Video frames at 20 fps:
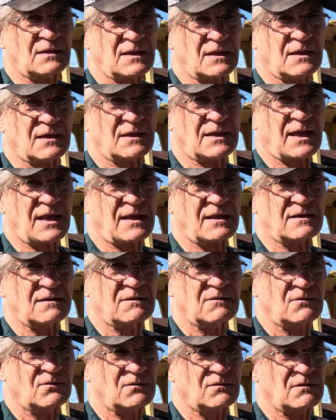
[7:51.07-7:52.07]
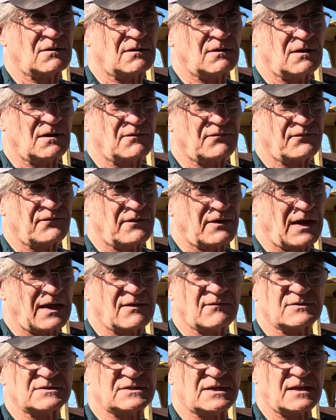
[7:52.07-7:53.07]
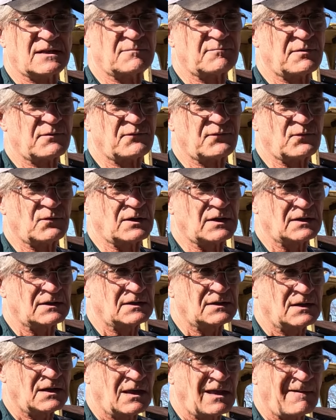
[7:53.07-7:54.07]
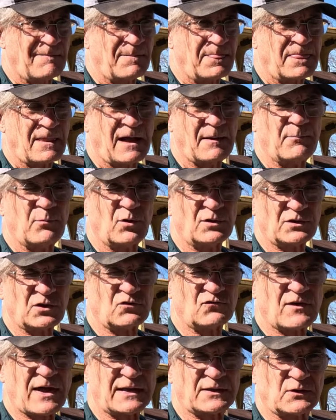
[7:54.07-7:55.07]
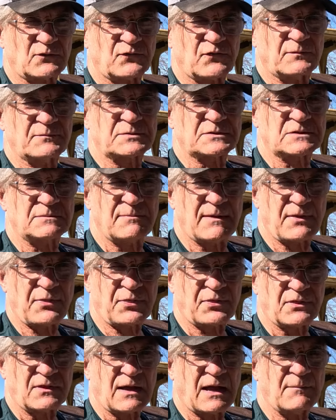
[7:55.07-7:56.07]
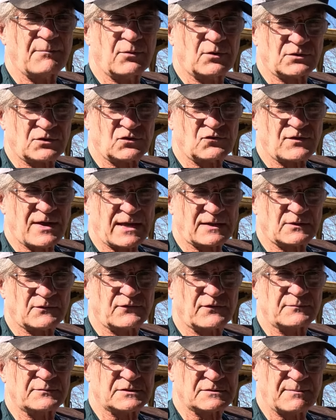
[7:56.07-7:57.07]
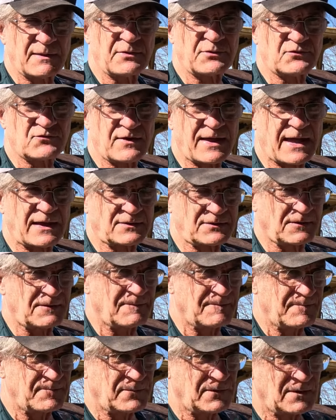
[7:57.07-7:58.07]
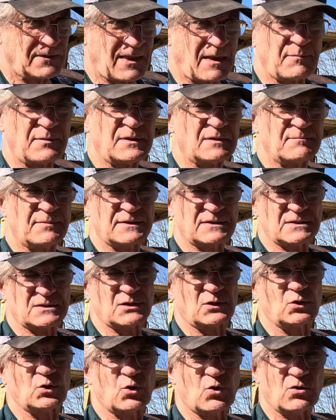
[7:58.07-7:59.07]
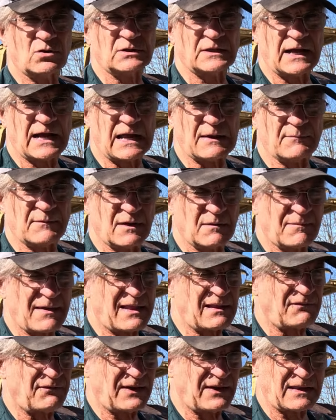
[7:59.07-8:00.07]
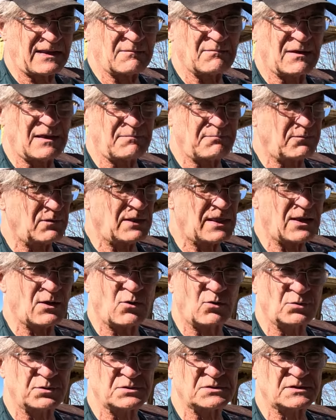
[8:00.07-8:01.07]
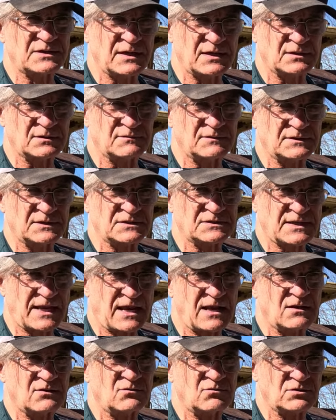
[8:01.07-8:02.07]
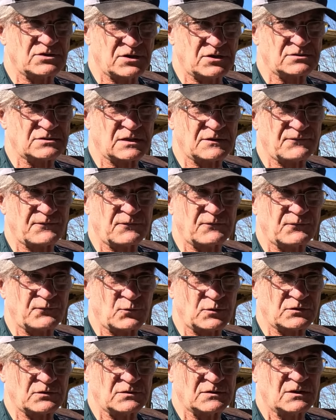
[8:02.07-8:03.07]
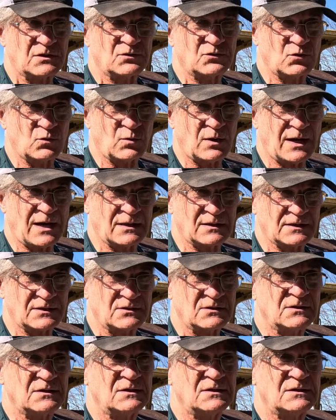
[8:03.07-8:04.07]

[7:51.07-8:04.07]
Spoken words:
you again, or if I ever said it before, I bought the tractor from Smith. I bought the tractor from Smith Tractor. They've been in business a long time. As a matter of they might be the oldest dealer in the state of New Jersey for Ford New Holland